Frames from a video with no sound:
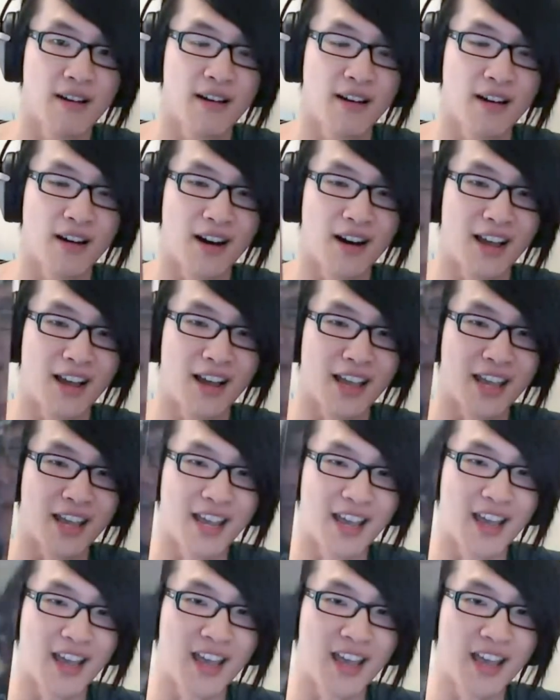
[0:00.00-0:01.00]
uh,
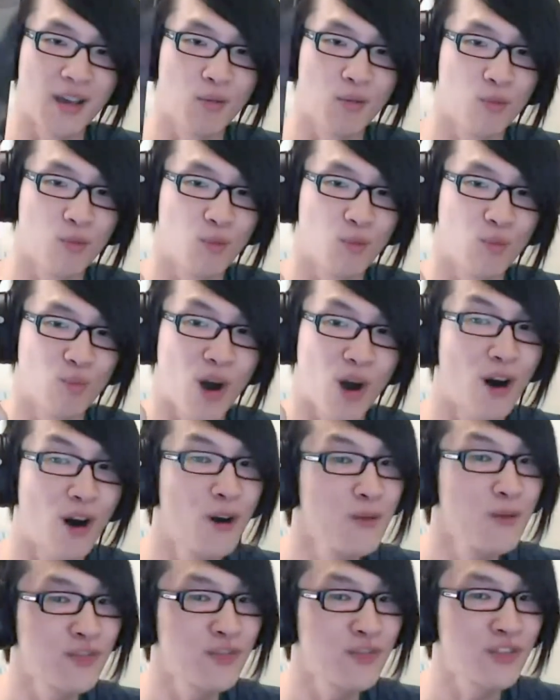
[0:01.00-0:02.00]
it
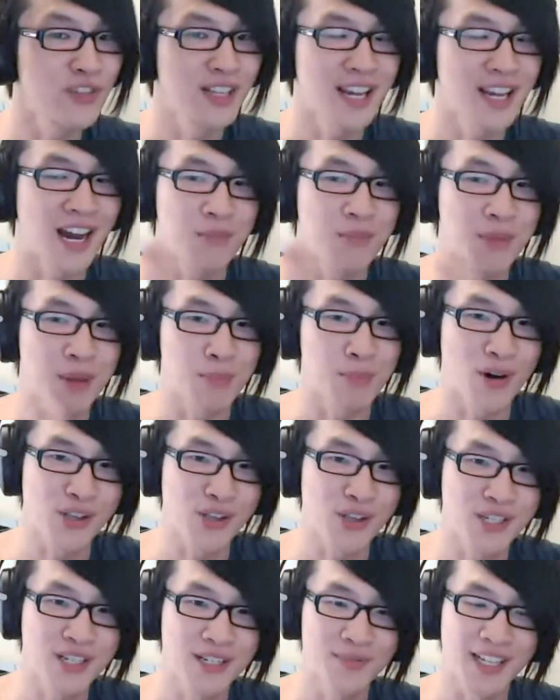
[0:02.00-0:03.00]
hopefully I'll be
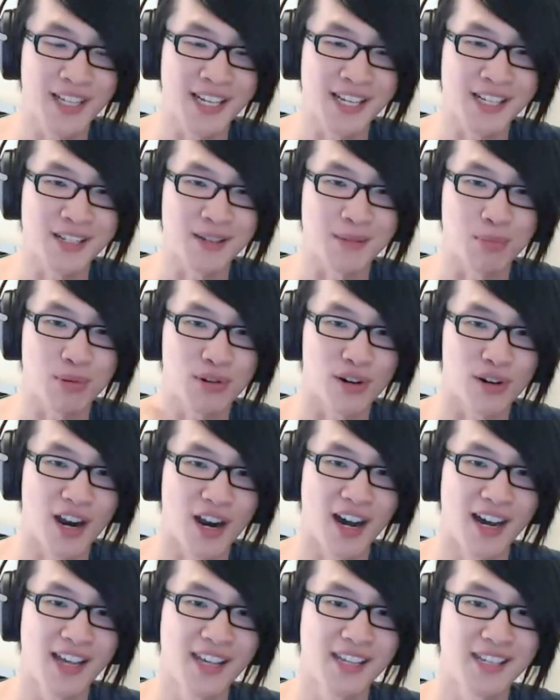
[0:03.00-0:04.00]
positively
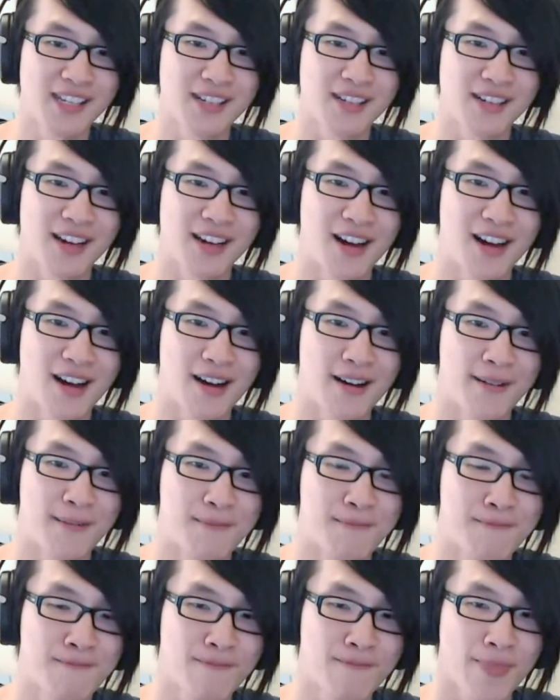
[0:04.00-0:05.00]
surprised,
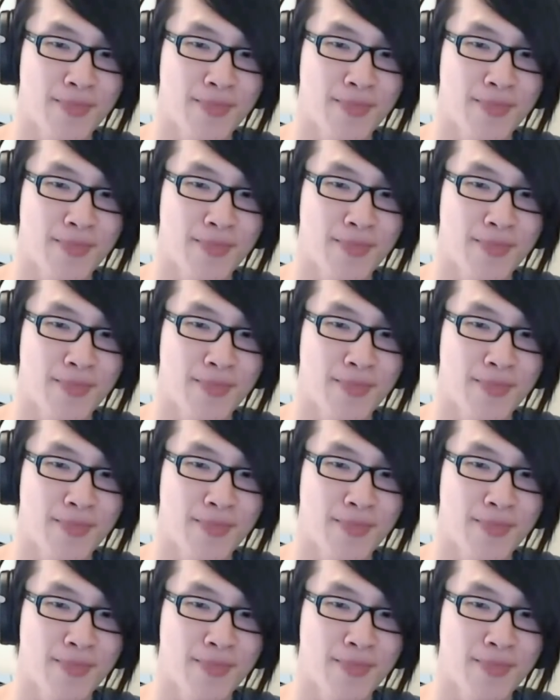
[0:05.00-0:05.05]
um,